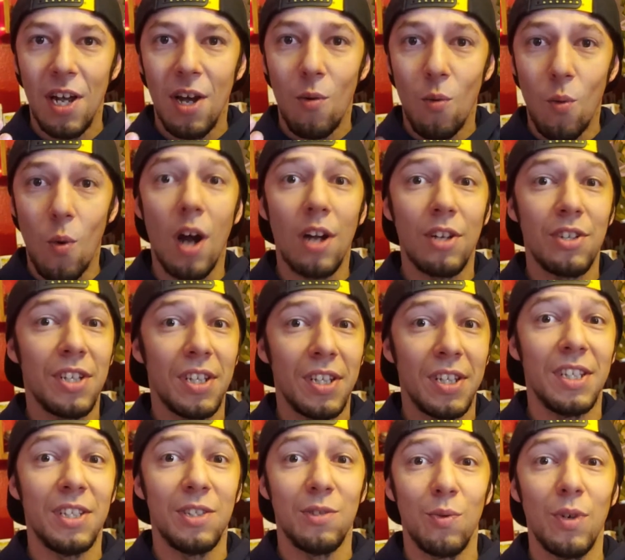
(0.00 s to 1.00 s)
watching
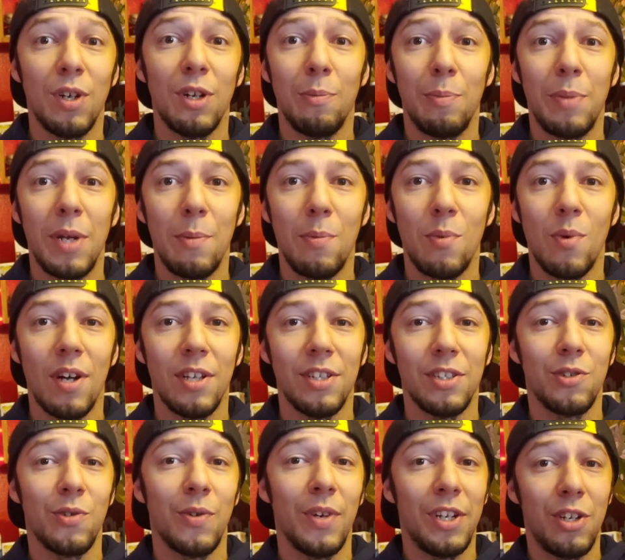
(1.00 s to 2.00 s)
these real people on
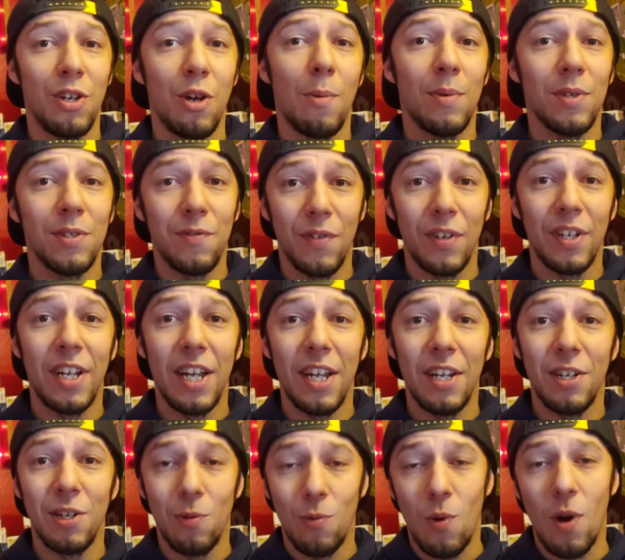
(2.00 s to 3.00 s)
screen. You almost
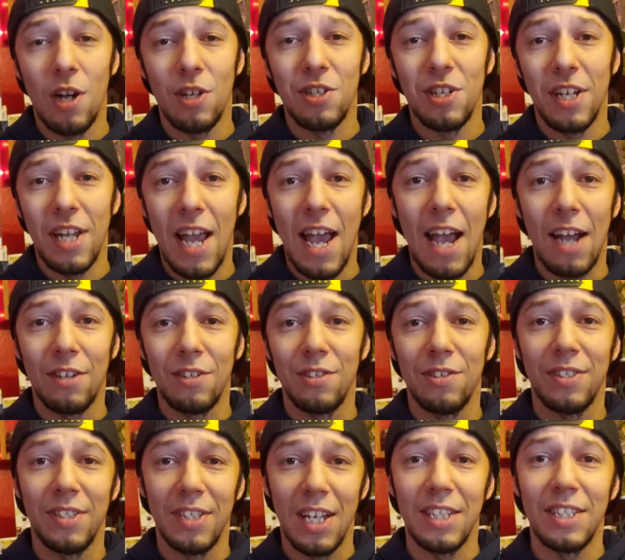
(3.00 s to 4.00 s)
forget you're watching
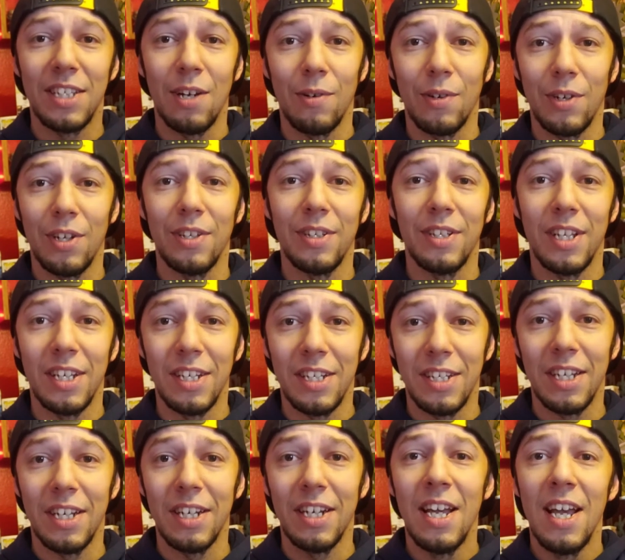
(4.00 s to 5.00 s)
actors. That's how good they did.